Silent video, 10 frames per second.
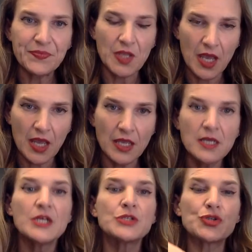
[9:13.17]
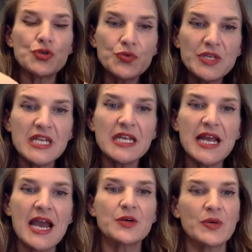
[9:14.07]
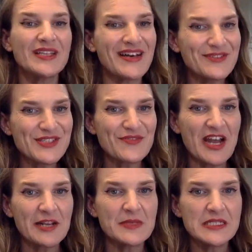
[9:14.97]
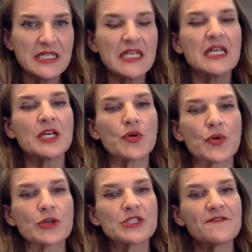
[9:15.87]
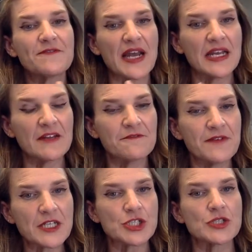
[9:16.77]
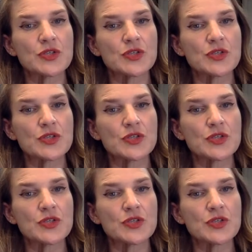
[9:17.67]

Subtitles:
Okay, so you need adequate levels of vitamin D in order to fight infection.